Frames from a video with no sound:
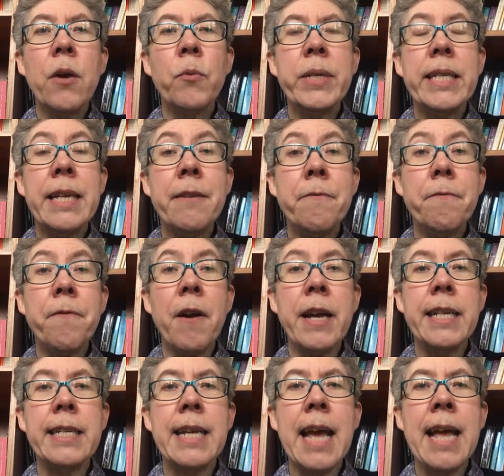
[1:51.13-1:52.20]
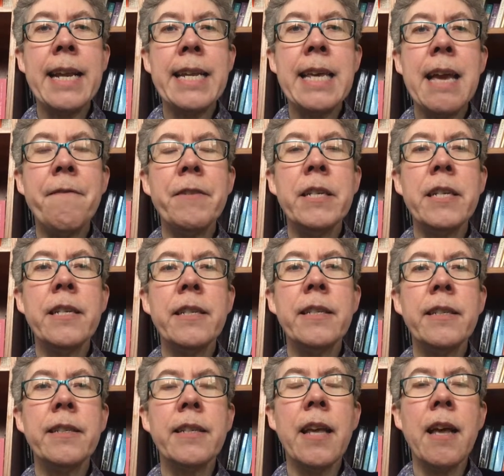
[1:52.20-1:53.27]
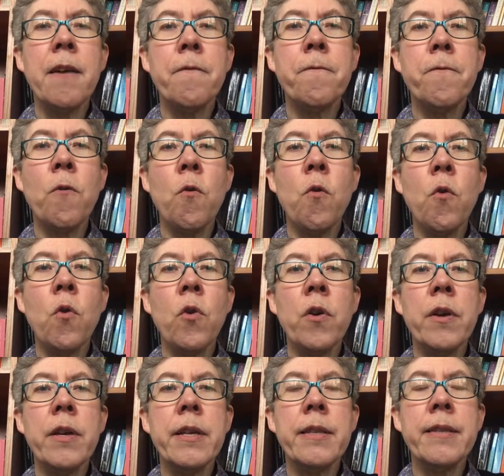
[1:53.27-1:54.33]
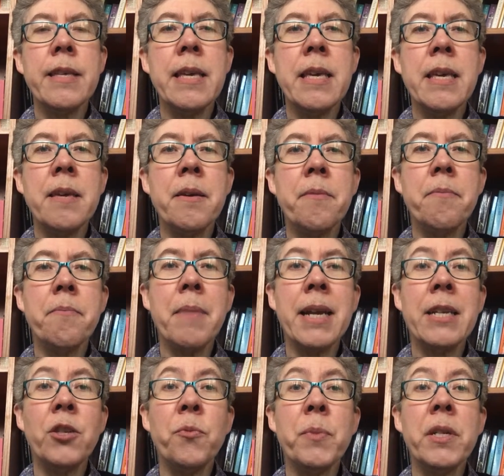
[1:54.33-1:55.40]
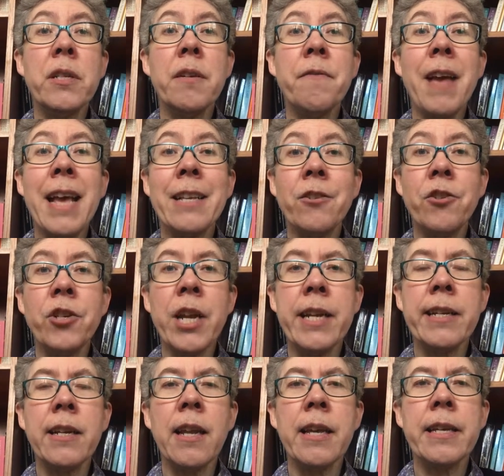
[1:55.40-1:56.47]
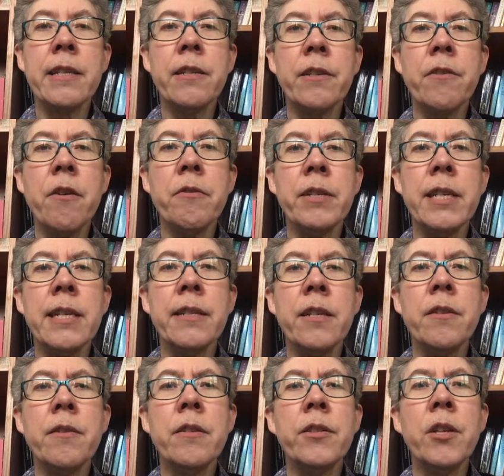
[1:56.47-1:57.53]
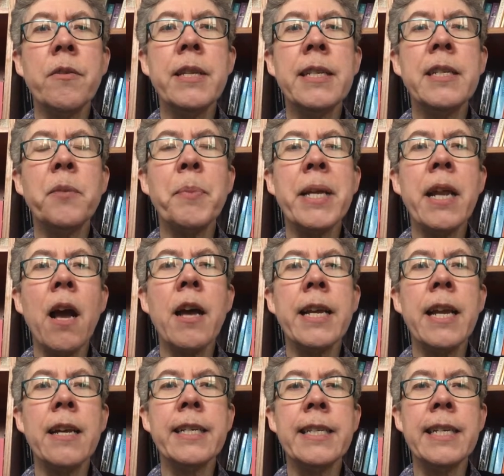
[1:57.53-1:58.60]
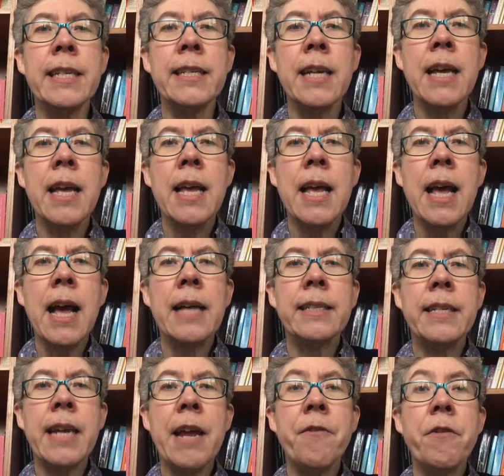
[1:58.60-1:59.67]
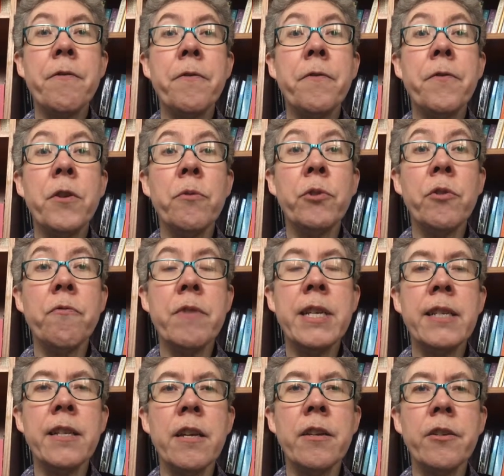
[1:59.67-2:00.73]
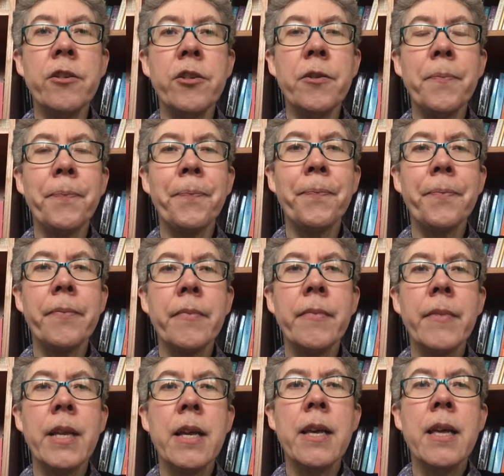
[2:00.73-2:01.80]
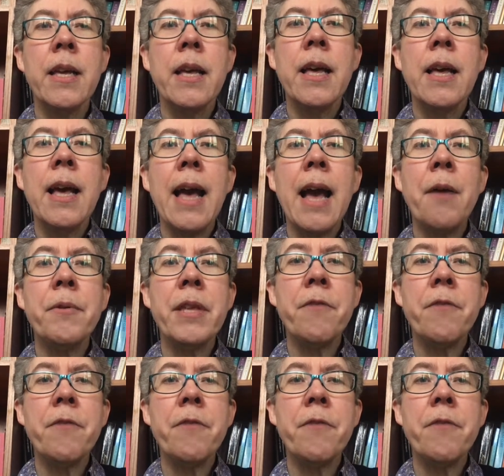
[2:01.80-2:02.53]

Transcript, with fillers: We didn't find any evidence uh, for the management of extragenital lichen sclerosus, and so this has been highlighted as an area for future research. How are